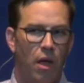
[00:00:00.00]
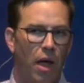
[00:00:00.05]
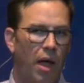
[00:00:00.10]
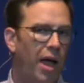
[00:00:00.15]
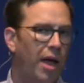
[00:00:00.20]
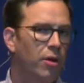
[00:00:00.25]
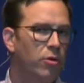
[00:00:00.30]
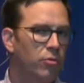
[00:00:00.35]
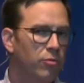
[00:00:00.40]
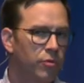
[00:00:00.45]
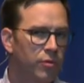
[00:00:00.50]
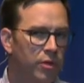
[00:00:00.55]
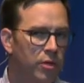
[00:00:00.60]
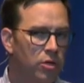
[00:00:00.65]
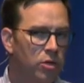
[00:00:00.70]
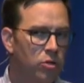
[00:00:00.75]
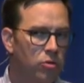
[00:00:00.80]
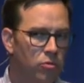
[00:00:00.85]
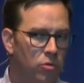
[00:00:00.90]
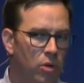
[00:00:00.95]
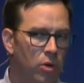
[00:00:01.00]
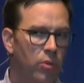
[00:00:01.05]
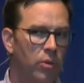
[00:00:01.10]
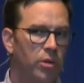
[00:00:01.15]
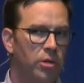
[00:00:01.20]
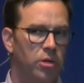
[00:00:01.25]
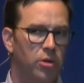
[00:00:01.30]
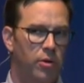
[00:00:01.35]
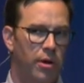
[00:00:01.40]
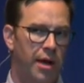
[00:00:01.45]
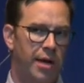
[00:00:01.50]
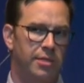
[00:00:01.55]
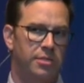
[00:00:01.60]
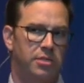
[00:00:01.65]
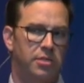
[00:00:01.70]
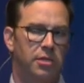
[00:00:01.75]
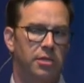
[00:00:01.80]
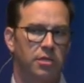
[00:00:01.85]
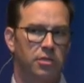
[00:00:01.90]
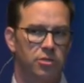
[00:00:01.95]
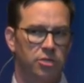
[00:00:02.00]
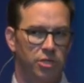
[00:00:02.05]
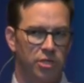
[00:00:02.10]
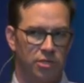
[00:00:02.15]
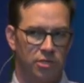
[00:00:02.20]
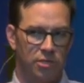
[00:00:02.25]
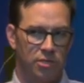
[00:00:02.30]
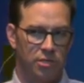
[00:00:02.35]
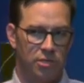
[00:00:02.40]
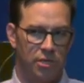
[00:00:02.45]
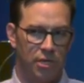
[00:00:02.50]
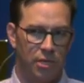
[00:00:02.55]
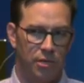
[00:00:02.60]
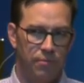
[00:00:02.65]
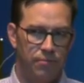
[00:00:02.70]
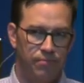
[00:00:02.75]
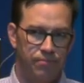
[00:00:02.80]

I don't think you know what you're asking, Jesus said.